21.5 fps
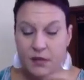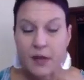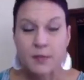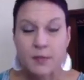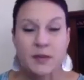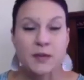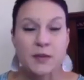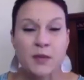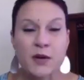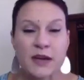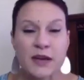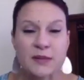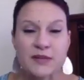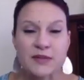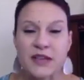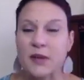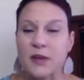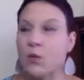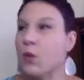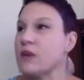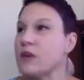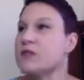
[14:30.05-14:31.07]
People keep
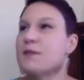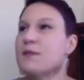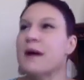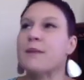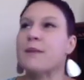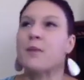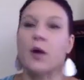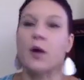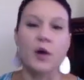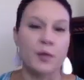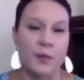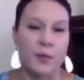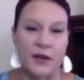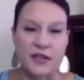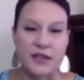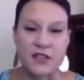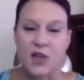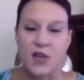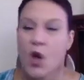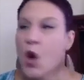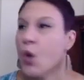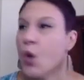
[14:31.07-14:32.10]
saying, what's my purpose?